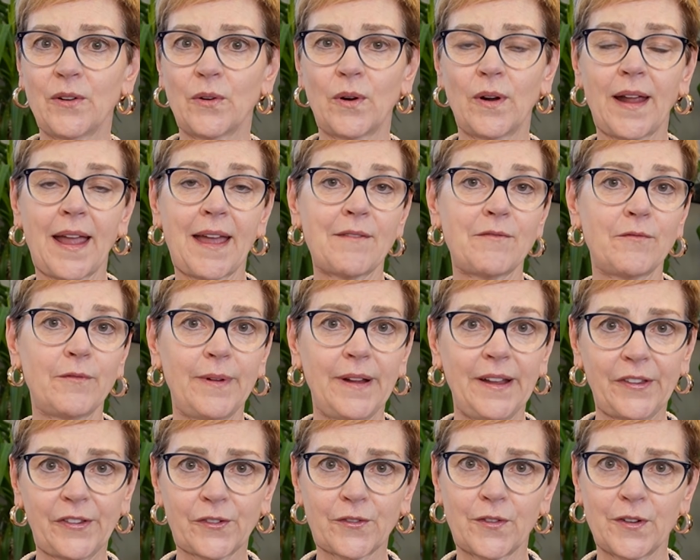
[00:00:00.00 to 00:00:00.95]
or at
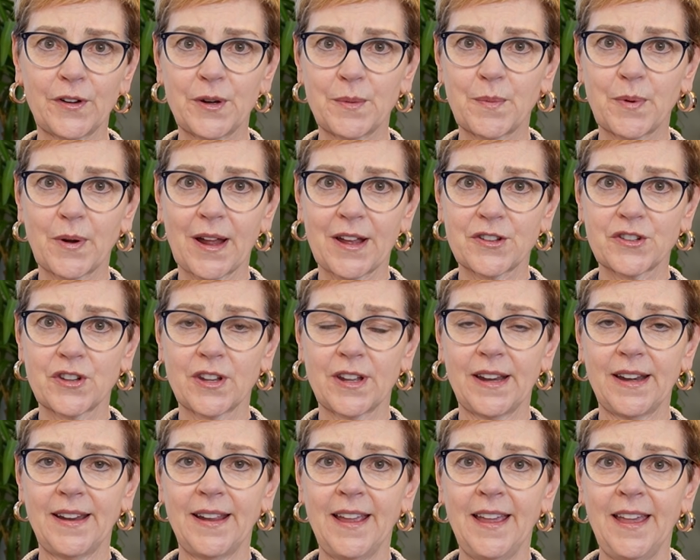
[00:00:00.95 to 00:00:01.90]
risk for
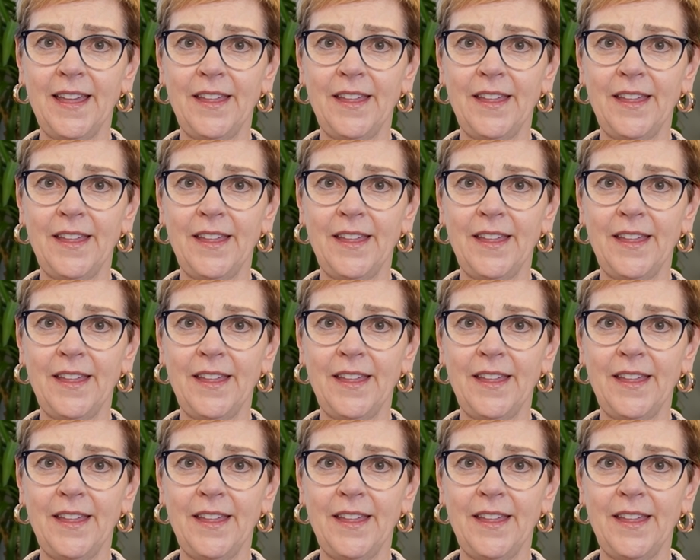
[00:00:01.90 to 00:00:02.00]
depression